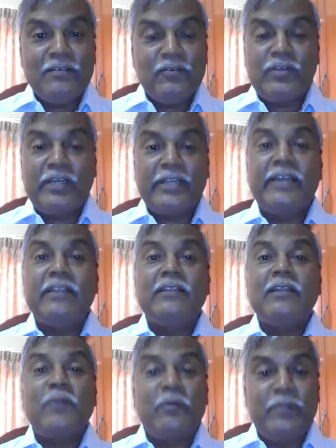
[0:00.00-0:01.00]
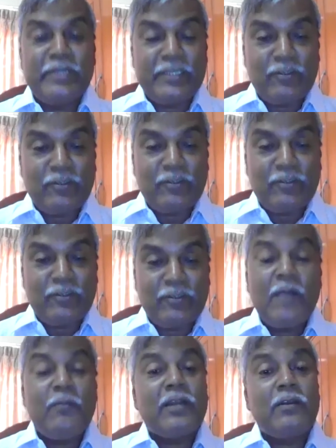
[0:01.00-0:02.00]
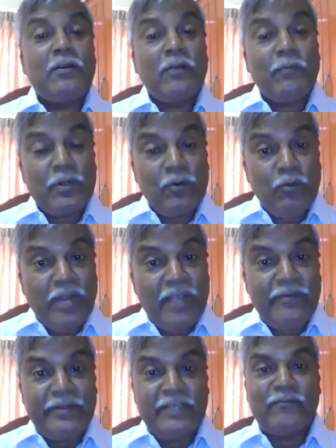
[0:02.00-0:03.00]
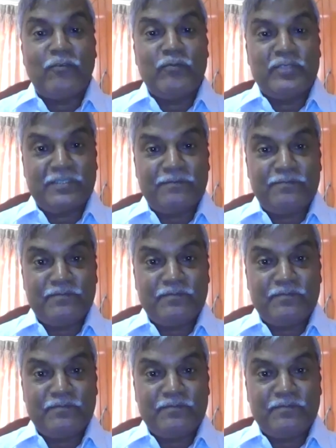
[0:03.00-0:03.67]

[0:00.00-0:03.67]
you can get in the public domain, but no, no private information.